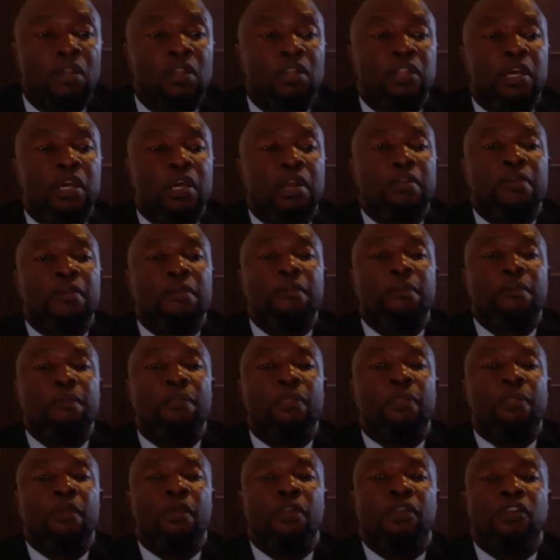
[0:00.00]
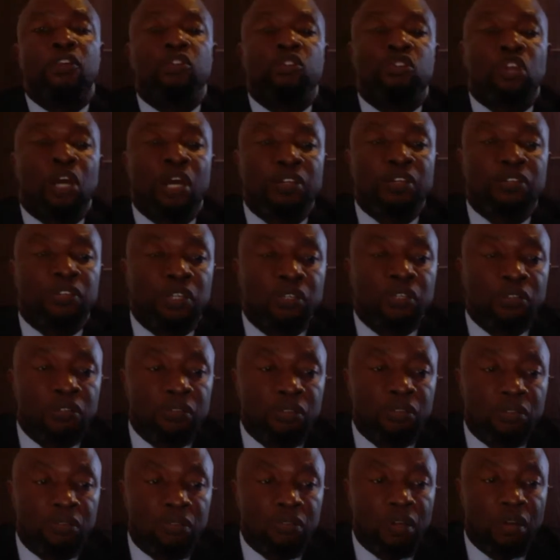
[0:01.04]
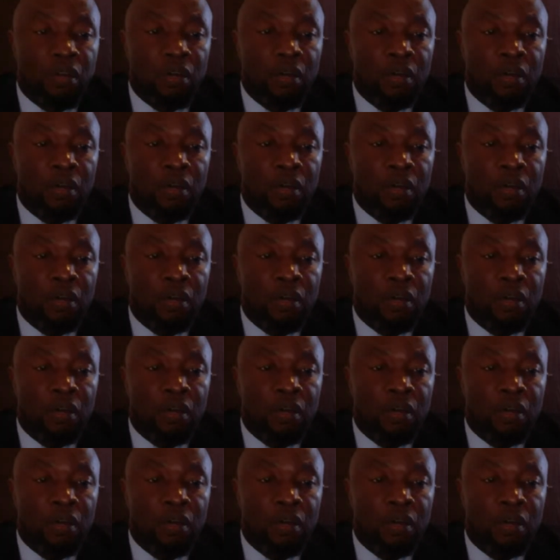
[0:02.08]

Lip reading: then the judges